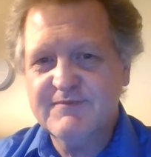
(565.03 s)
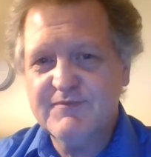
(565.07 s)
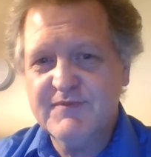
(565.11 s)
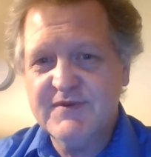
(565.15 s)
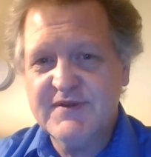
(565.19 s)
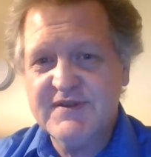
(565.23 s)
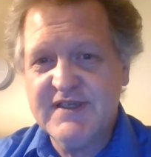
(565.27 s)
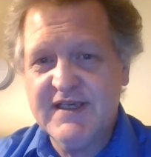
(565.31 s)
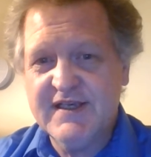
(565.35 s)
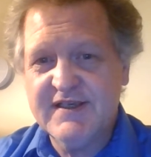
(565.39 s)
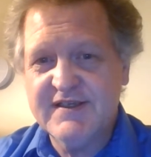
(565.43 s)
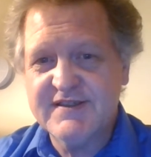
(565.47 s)
it
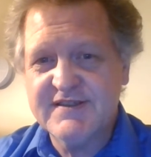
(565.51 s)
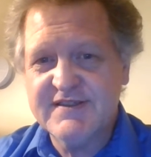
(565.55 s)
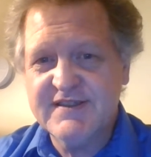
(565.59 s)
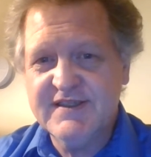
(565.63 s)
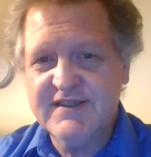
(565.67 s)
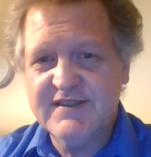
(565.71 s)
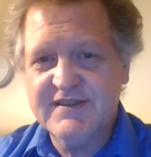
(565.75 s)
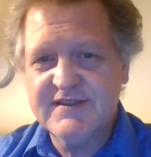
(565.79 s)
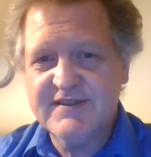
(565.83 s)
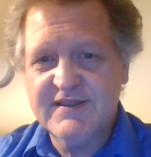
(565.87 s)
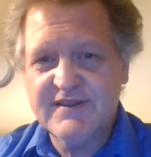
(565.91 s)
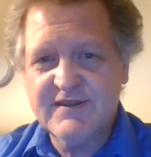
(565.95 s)
says
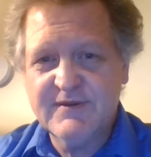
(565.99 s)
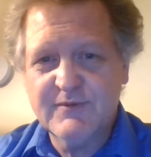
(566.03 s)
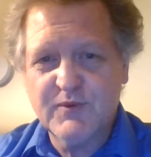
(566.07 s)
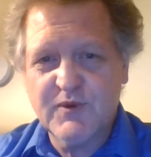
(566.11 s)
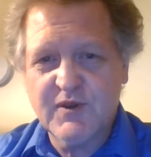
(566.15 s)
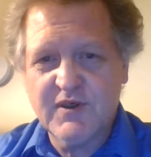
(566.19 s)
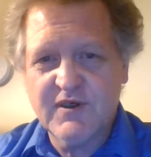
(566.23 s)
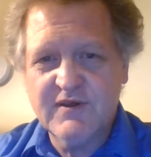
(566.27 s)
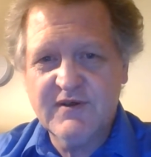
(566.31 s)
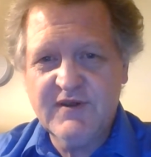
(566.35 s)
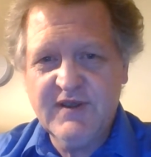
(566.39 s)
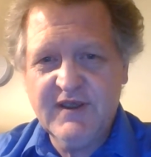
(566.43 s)
that the
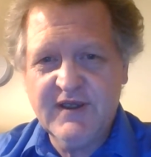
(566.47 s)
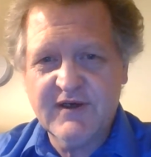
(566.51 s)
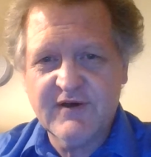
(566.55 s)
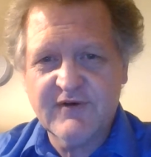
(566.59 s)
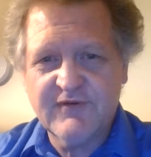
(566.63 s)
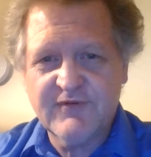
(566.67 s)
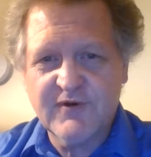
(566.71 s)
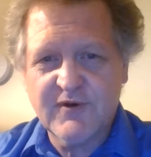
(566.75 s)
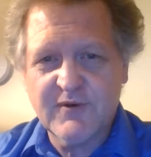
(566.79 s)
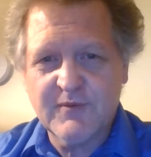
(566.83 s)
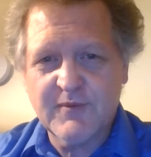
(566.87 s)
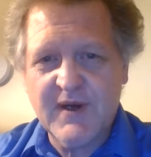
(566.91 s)
word here
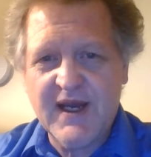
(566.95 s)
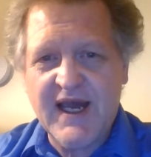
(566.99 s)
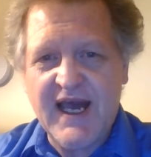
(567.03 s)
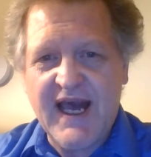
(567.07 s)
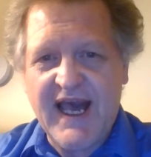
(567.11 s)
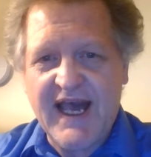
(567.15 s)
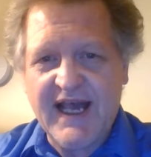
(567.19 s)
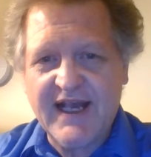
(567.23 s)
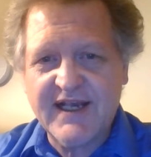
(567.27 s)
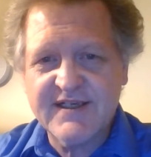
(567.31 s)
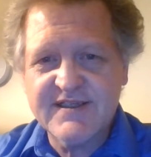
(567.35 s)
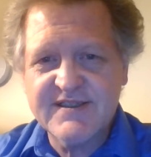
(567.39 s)
for
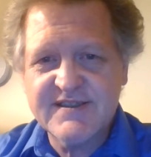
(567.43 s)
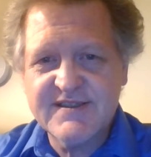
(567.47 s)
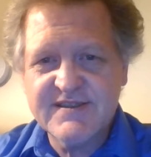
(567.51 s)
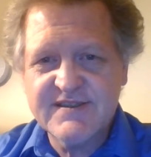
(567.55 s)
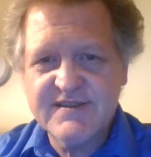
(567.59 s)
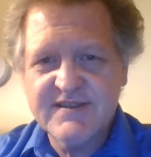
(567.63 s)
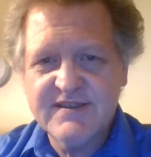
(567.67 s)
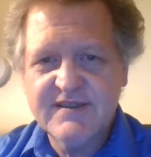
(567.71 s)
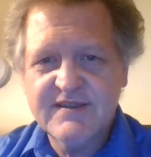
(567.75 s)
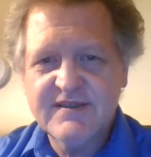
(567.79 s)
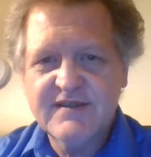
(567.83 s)
rocks,